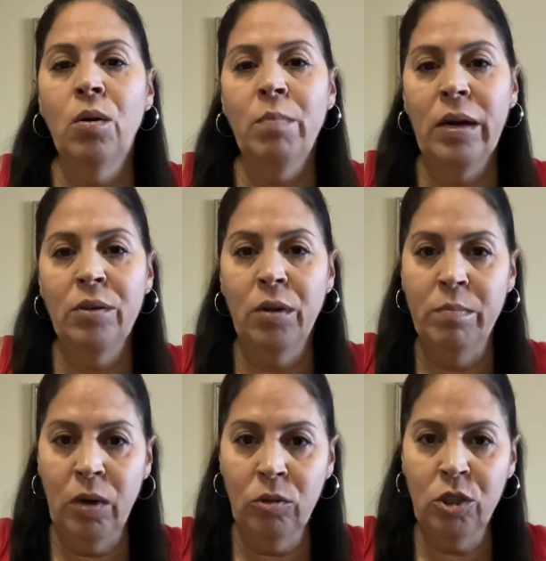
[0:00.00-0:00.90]
about your
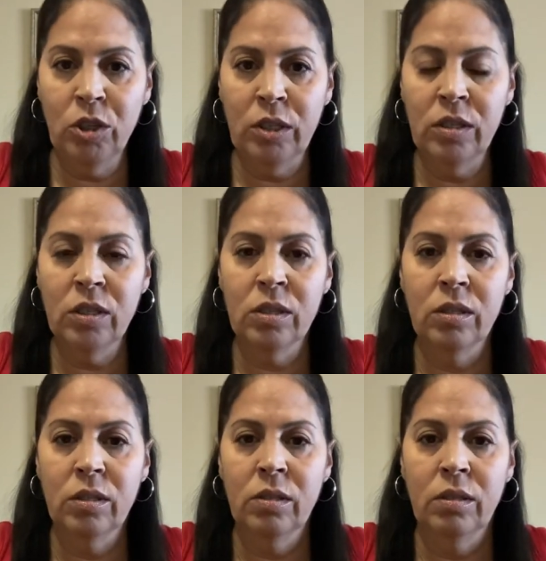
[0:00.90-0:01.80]
emotions,
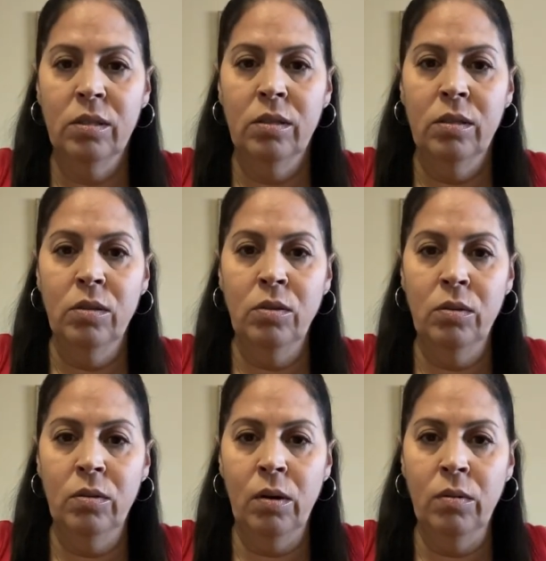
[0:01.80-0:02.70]

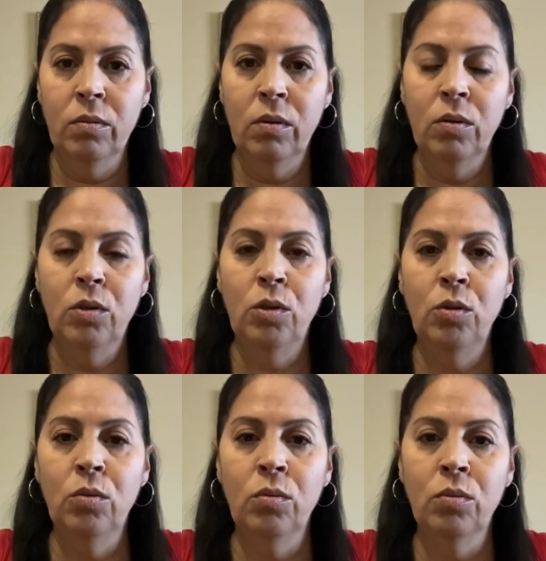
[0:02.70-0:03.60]
you know,
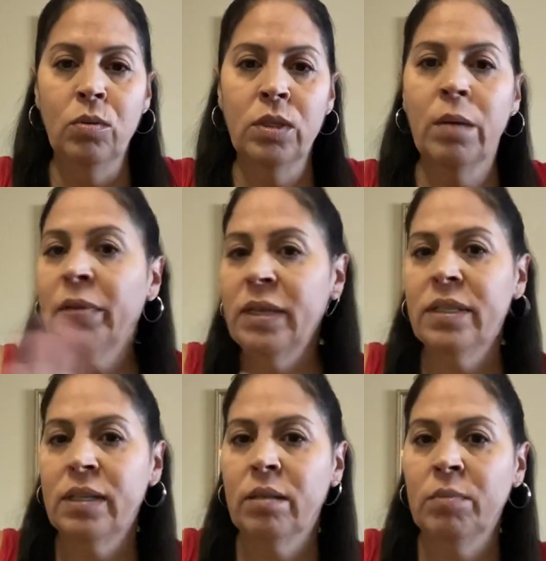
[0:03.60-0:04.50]
somebody
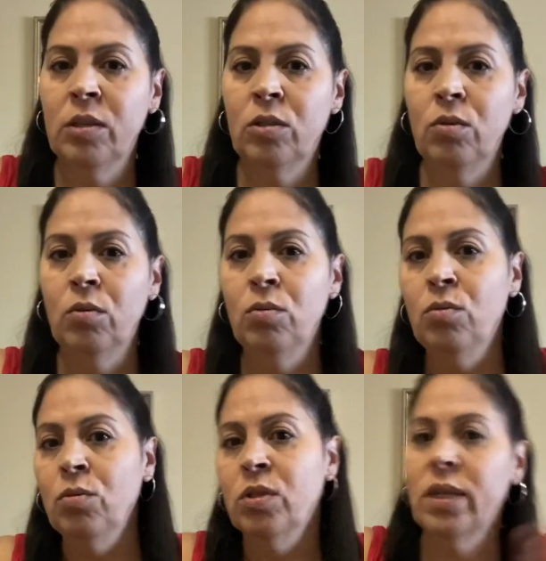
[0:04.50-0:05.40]
says something to you and
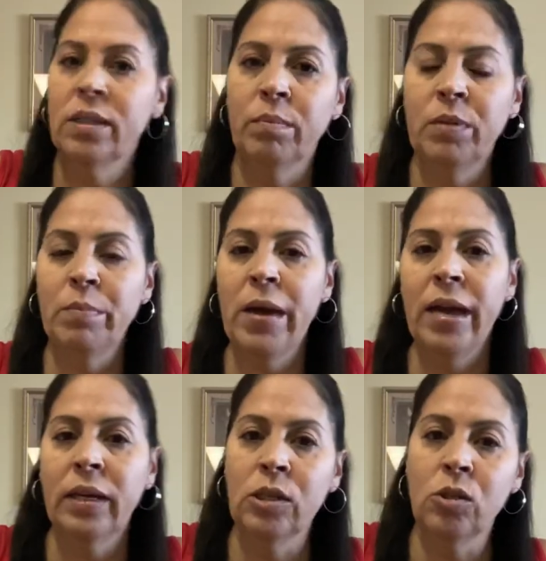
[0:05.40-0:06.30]
you say something
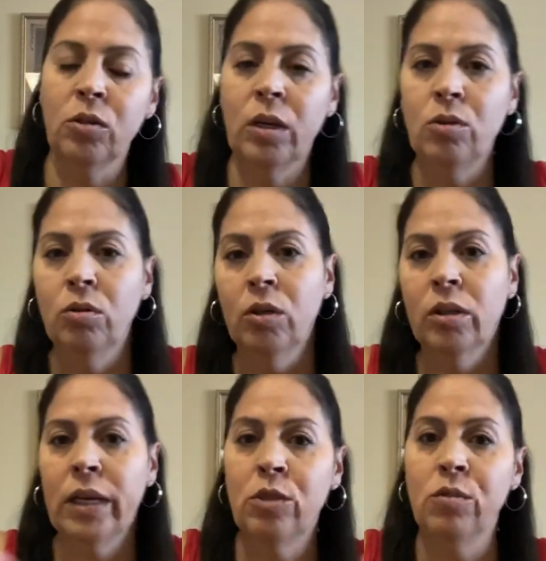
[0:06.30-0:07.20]
back, and so then you
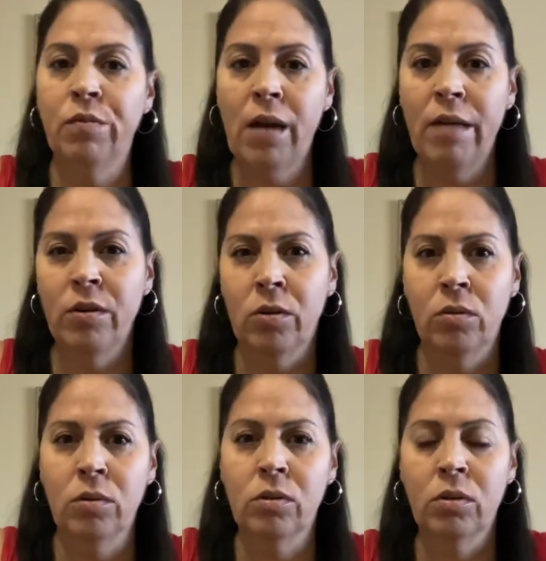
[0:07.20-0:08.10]
look like 2
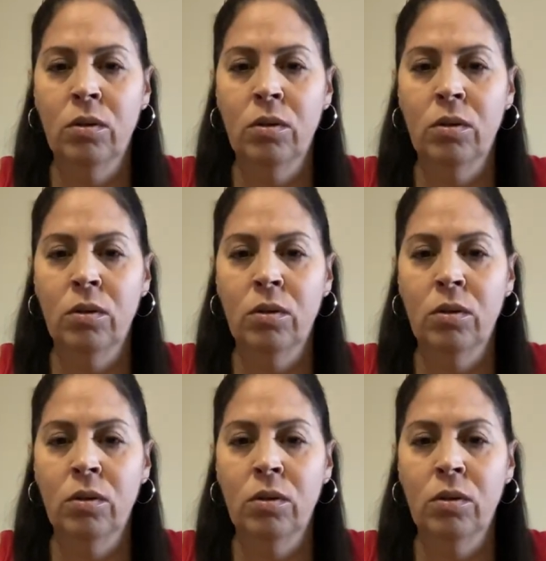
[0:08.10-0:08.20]
5-year-olds,